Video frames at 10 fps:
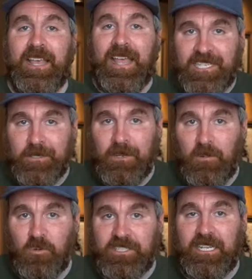as the bubble
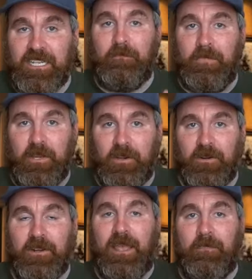was getting bigger
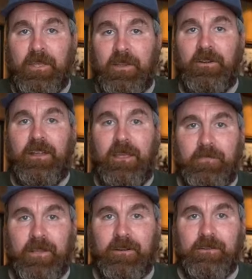and bigger and
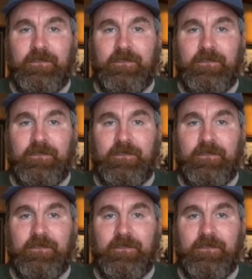bigger.